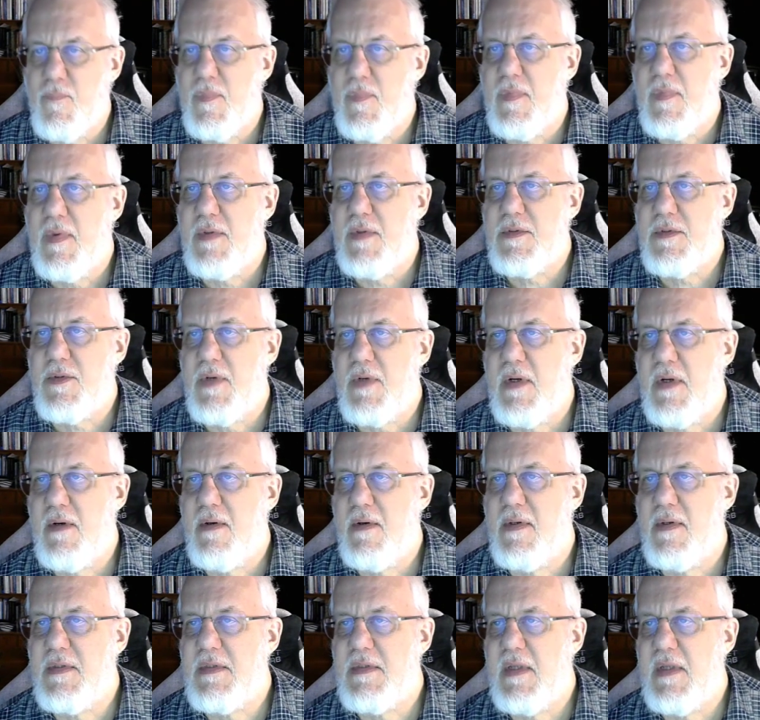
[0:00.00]
So here
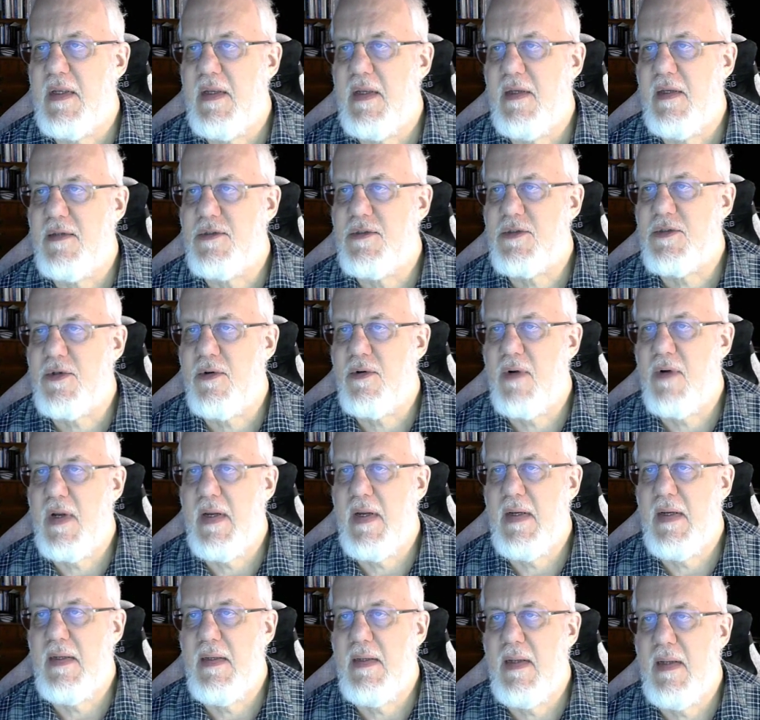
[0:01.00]
is a
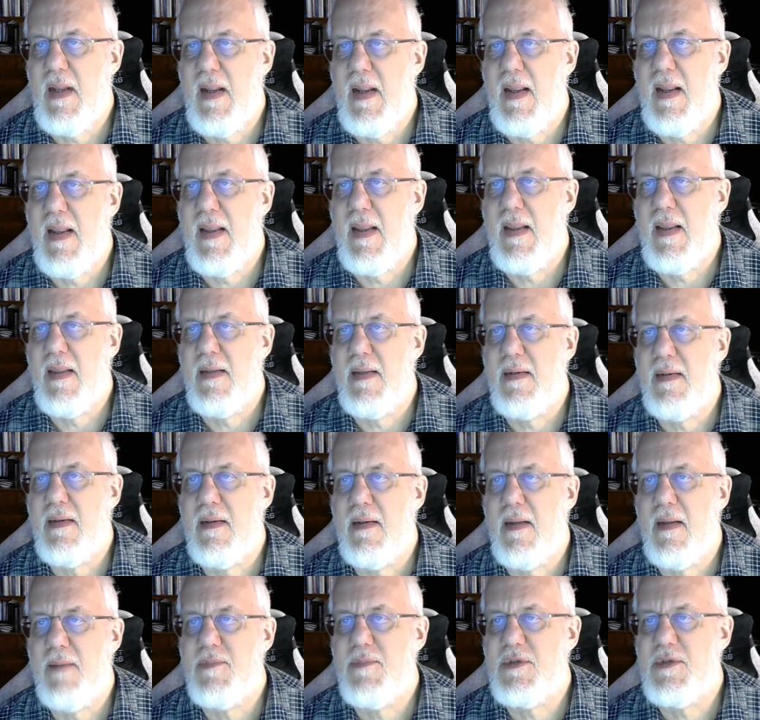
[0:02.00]
screen, and
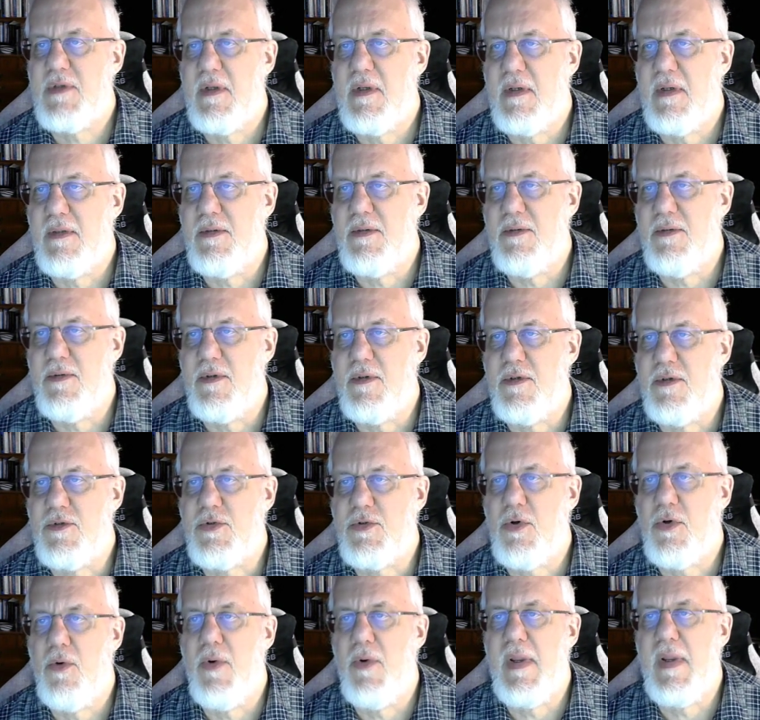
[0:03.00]
I'm just going to do
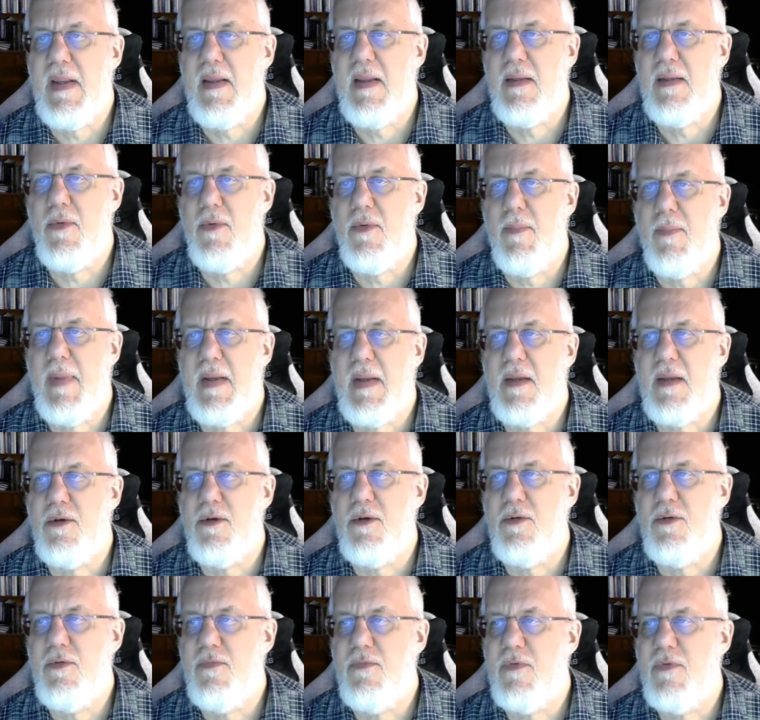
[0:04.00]
Control N. We'll make a
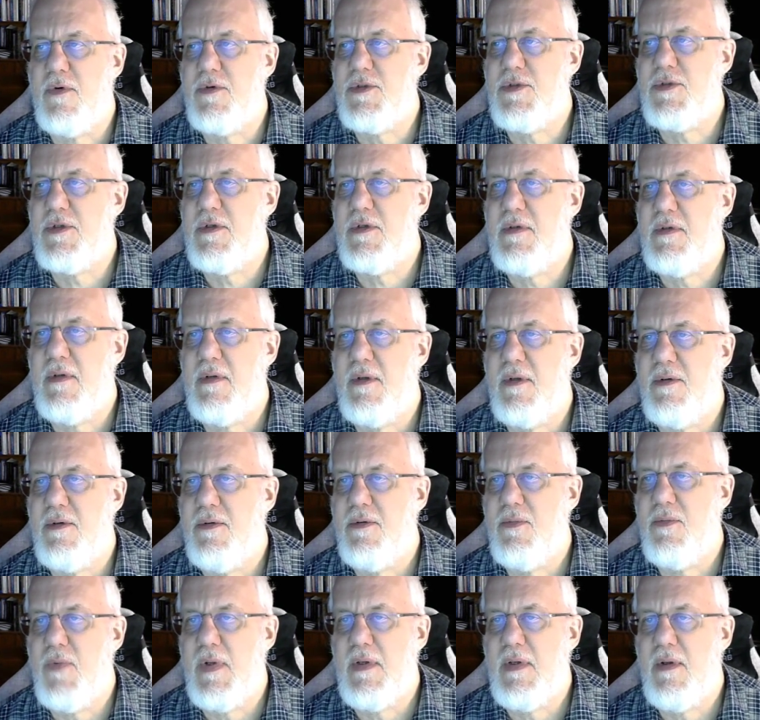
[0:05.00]
new version, a
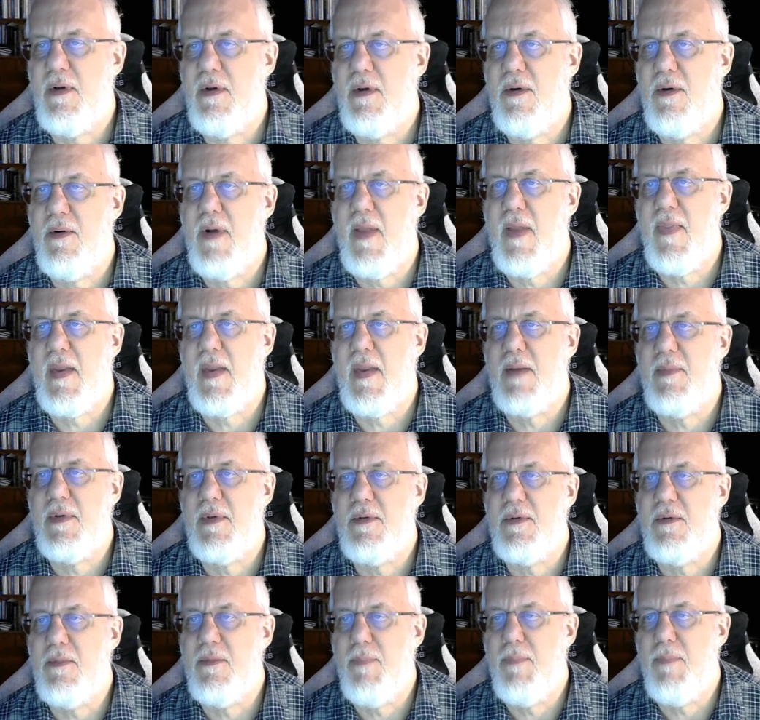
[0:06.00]
new window, and then I'm
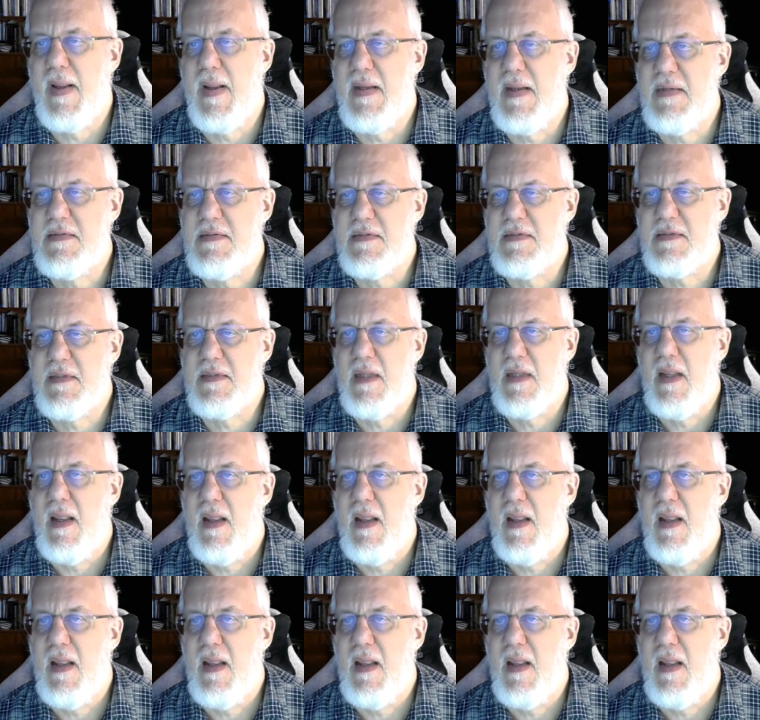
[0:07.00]
going to do paste.